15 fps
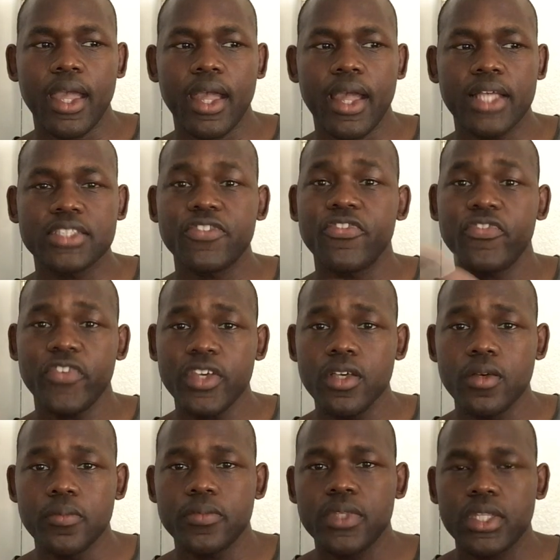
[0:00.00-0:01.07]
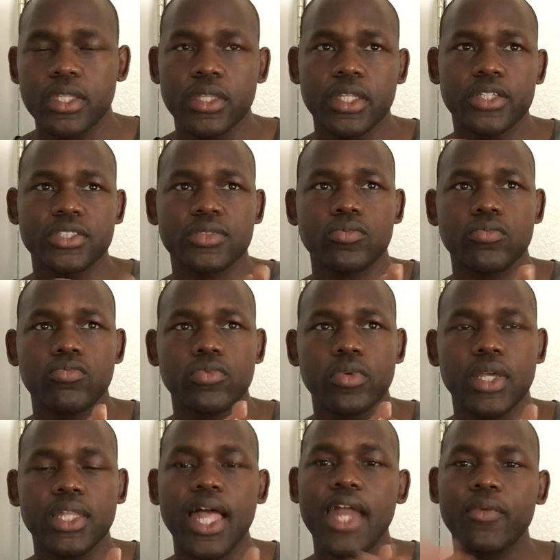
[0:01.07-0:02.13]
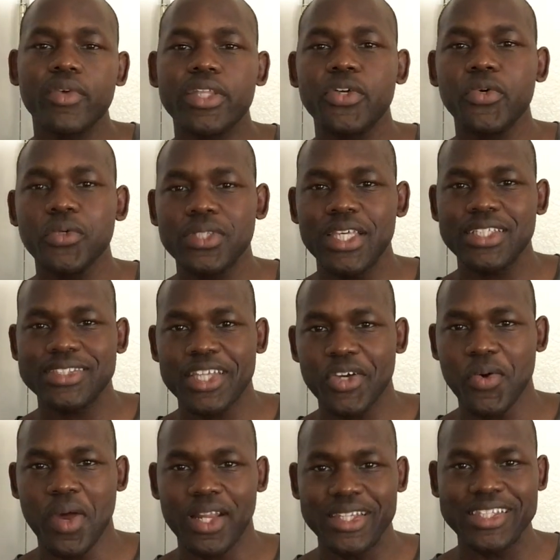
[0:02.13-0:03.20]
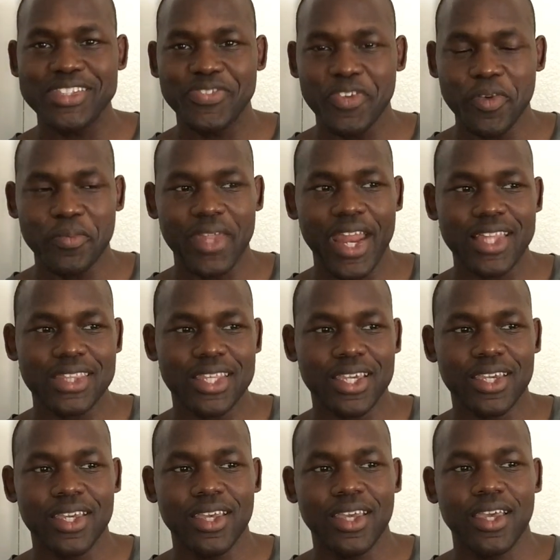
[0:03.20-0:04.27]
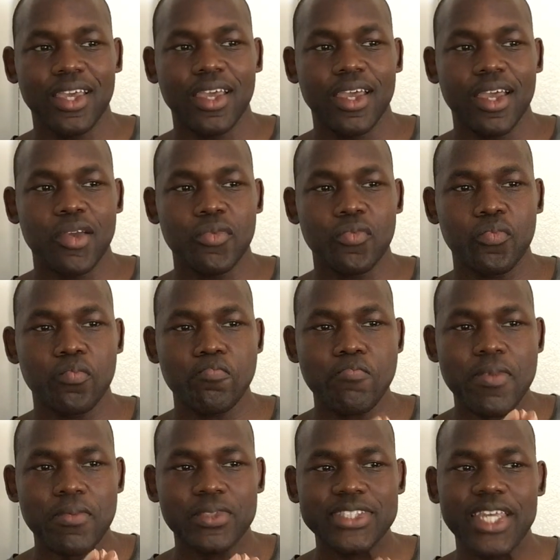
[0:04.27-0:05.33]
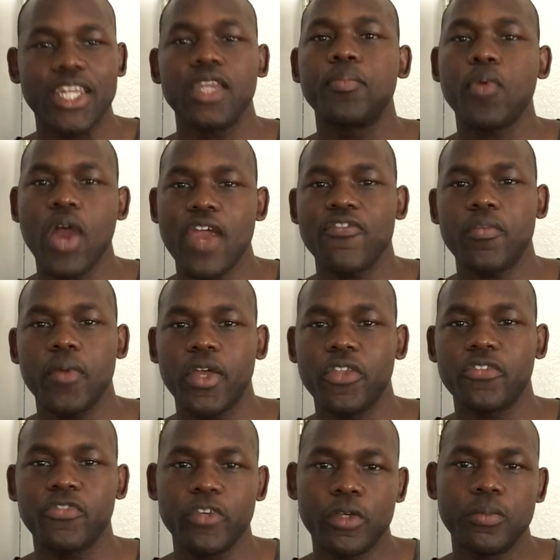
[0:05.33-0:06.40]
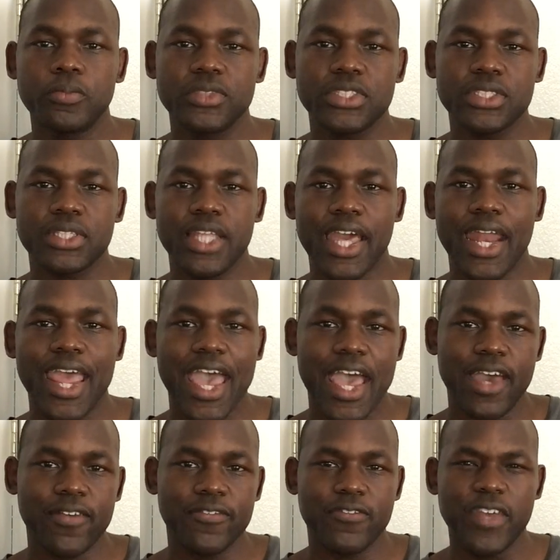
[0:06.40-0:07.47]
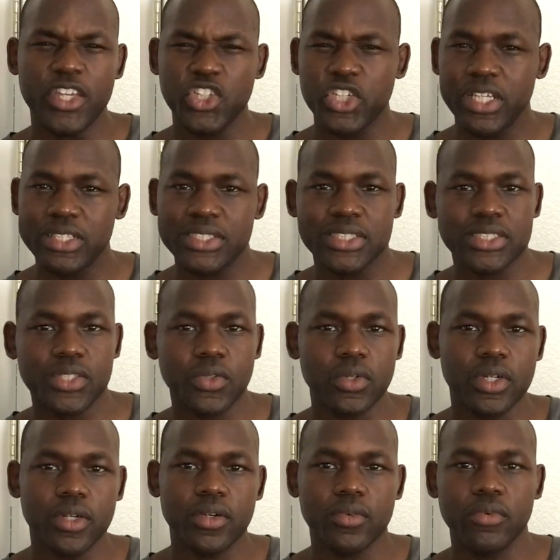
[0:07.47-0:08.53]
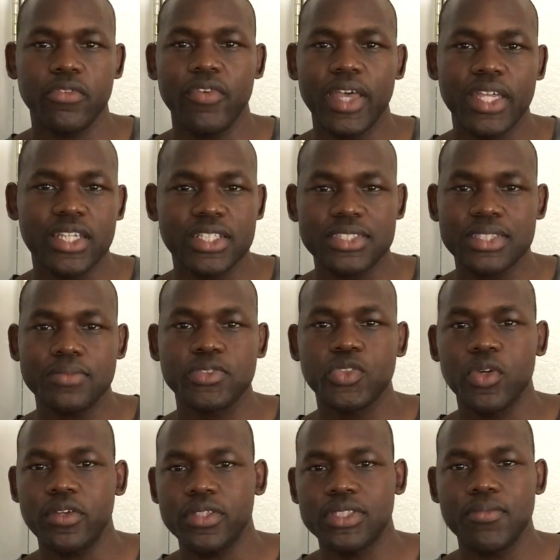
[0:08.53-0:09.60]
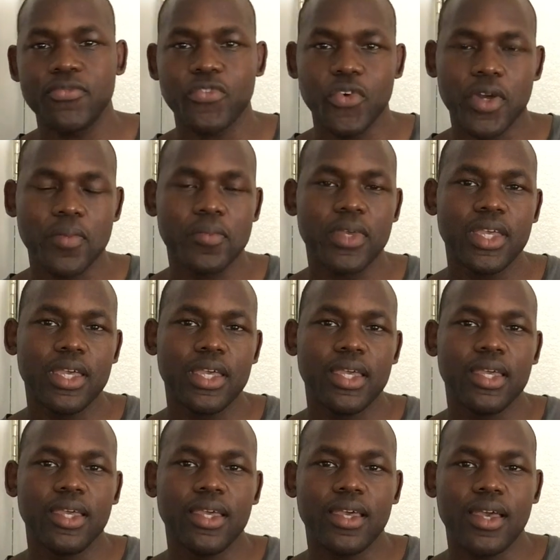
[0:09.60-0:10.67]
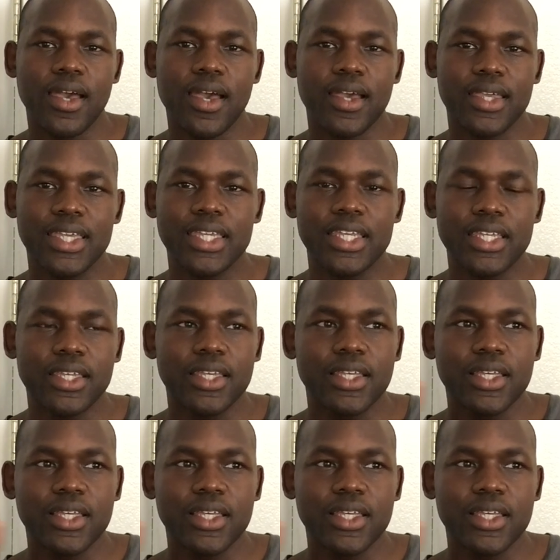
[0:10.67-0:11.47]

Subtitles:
As a film, there's a lot of really cool things that go on in this film that I think set it apart from other films that have vengeance or revenge in some form in it.